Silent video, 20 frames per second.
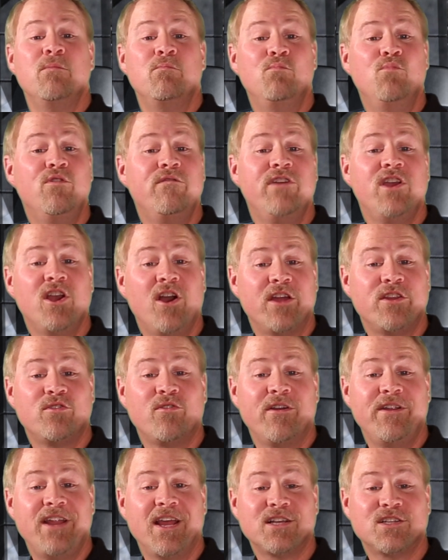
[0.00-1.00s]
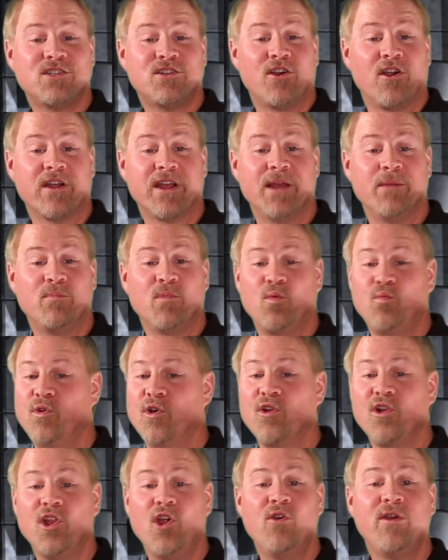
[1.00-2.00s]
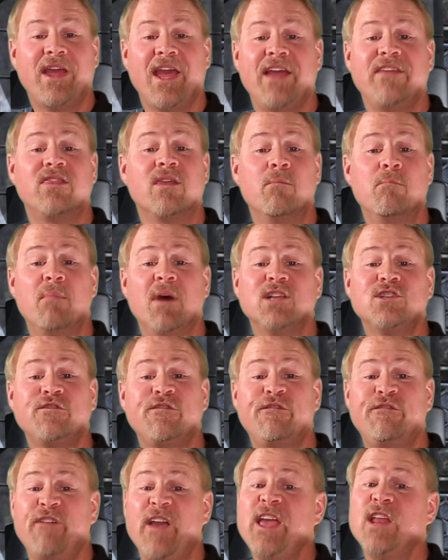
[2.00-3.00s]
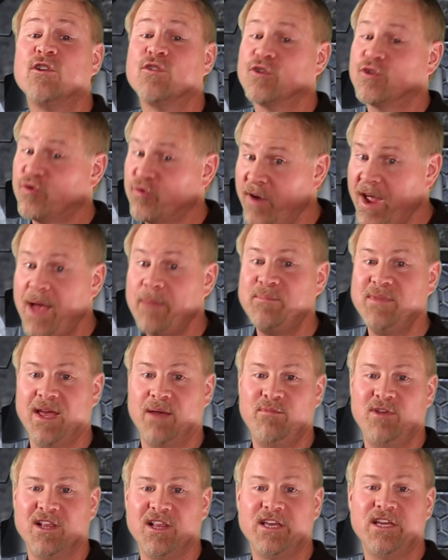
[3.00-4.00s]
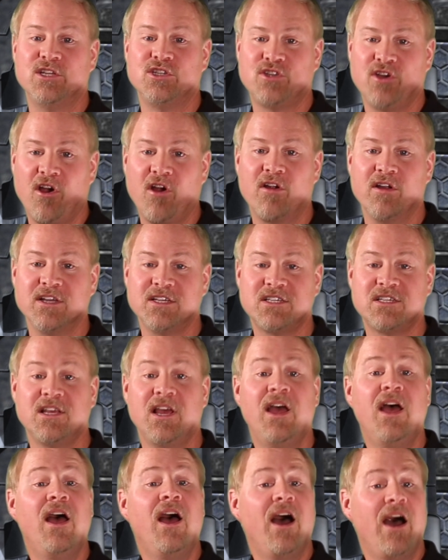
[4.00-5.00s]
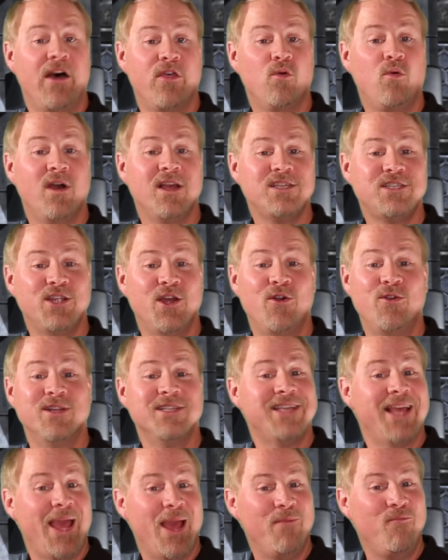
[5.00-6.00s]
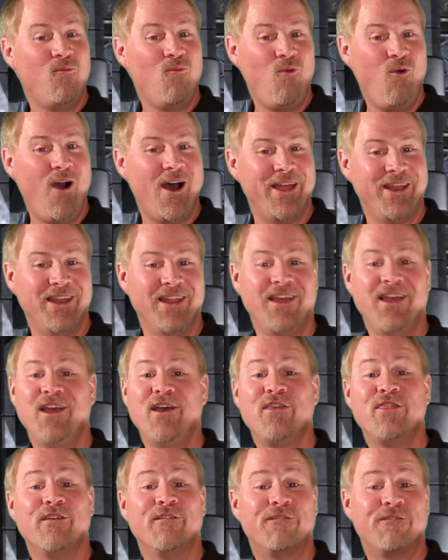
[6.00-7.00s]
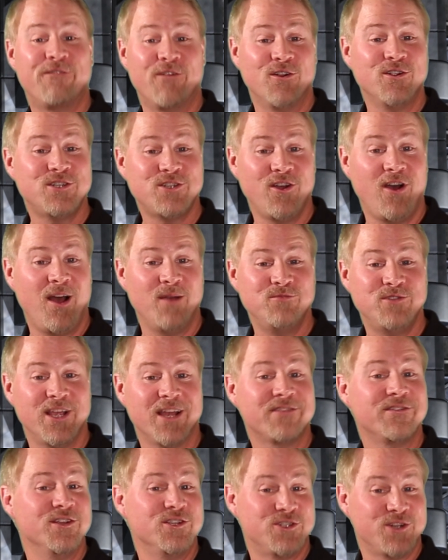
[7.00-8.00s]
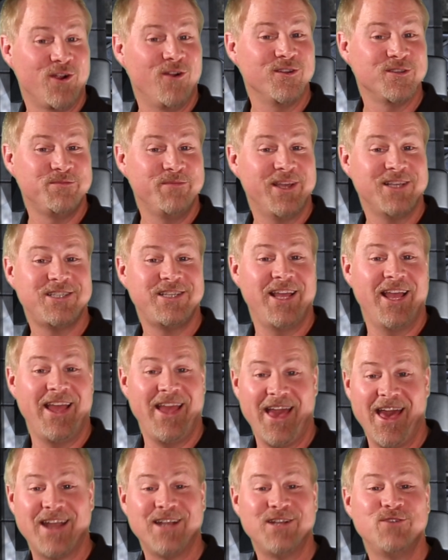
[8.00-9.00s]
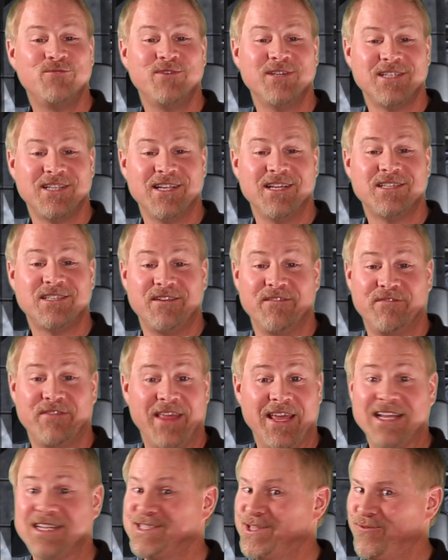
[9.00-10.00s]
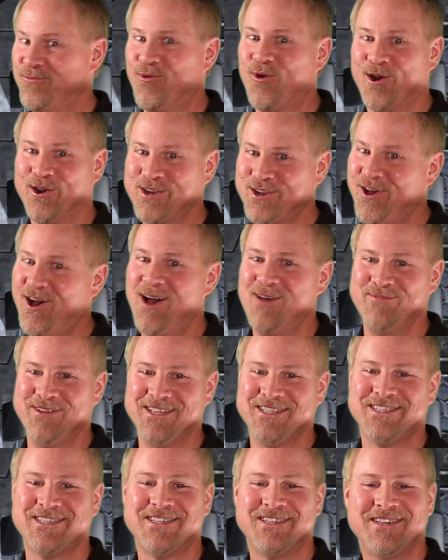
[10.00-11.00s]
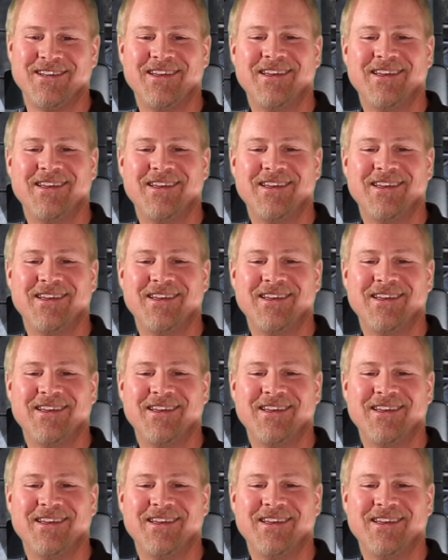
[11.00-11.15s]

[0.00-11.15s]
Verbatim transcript: Moving on to our next target, we'll locate the much fainter Crab Nebula in Taurus, otherwise known as M1, the first object that Charles Messier added to his list of things that weren't comets.